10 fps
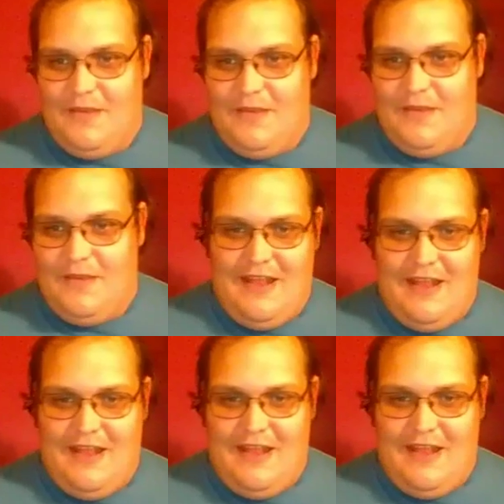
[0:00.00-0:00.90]

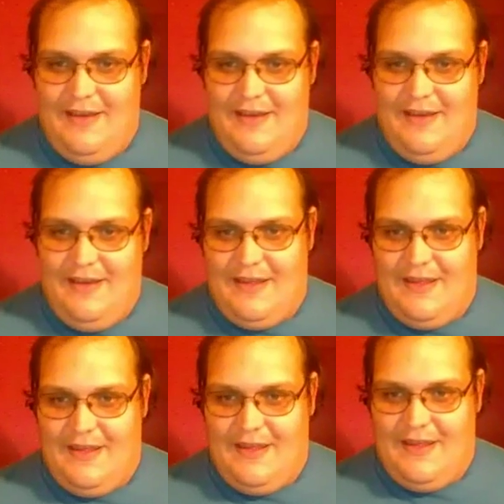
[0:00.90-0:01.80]
Let's
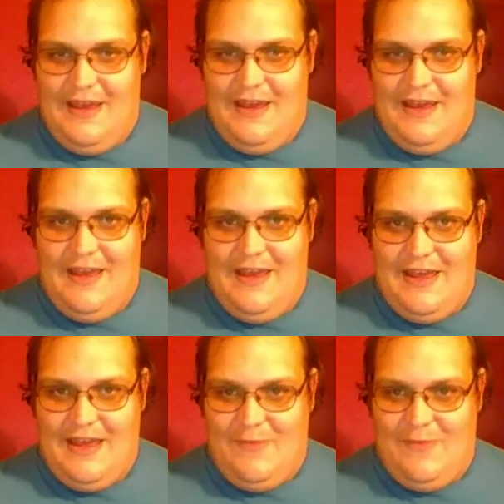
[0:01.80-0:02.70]
see
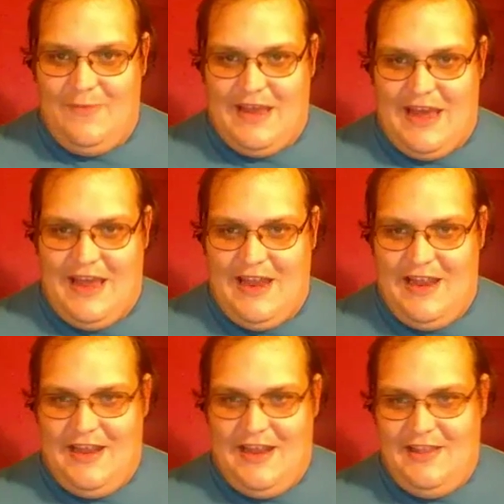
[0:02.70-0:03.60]
if we
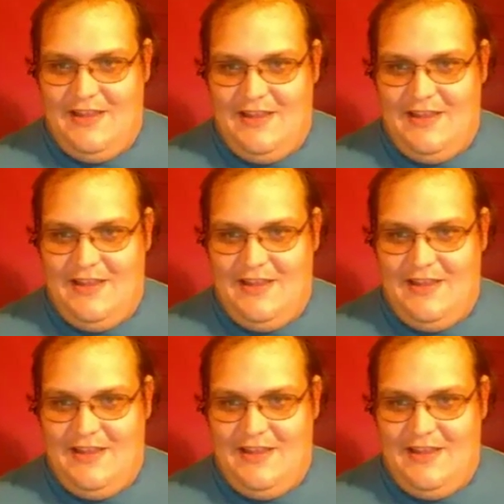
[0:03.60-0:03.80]
can